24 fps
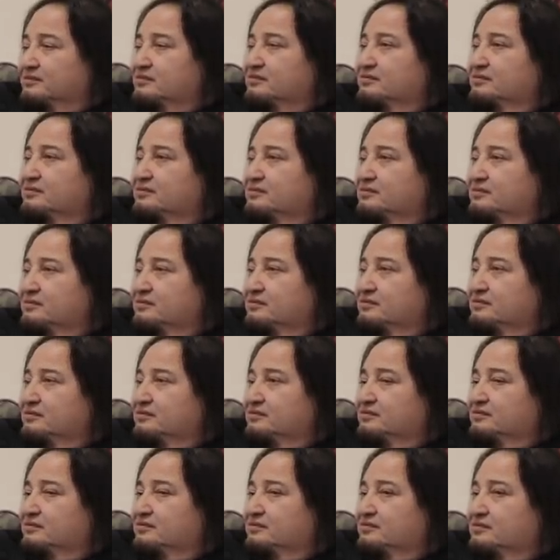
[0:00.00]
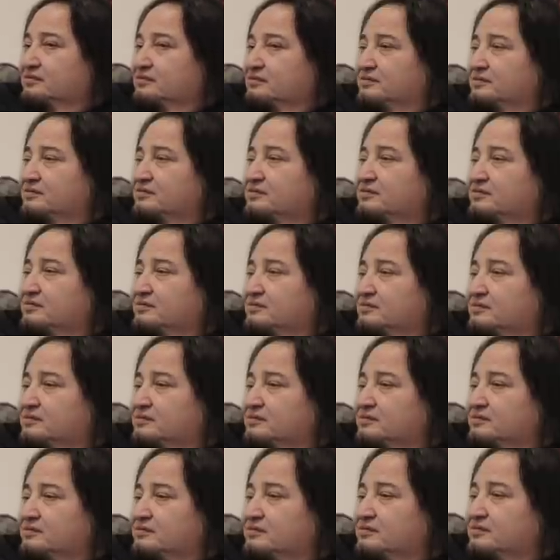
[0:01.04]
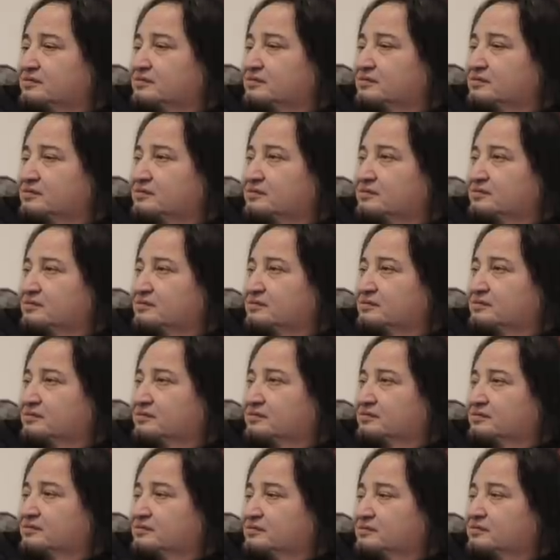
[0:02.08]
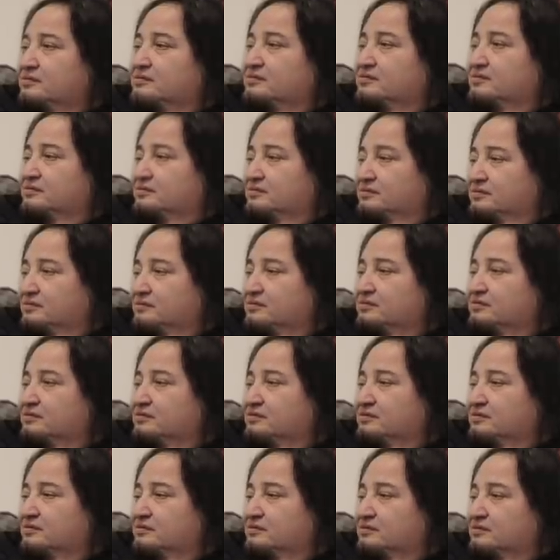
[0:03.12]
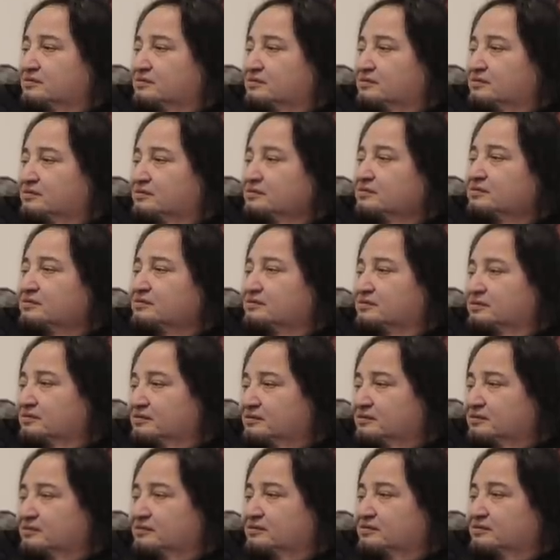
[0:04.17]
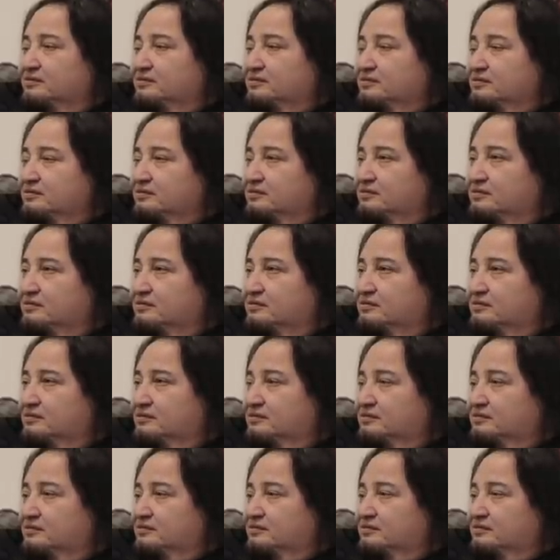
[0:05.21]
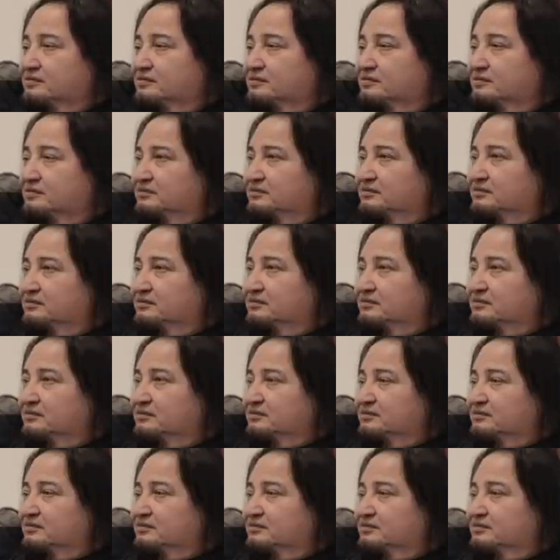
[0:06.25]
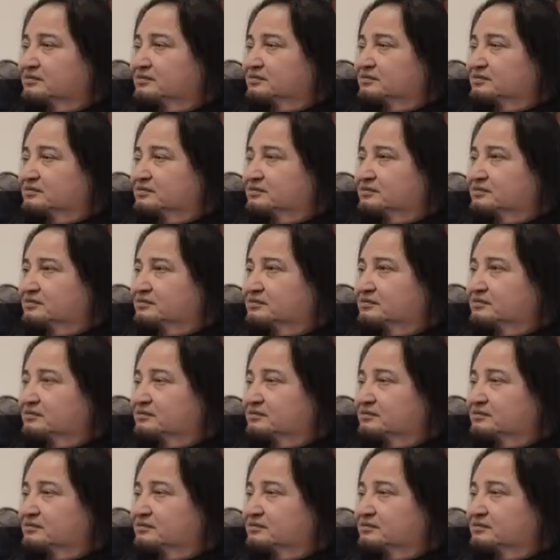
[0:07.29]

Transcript: No words are spoken by the person on screen.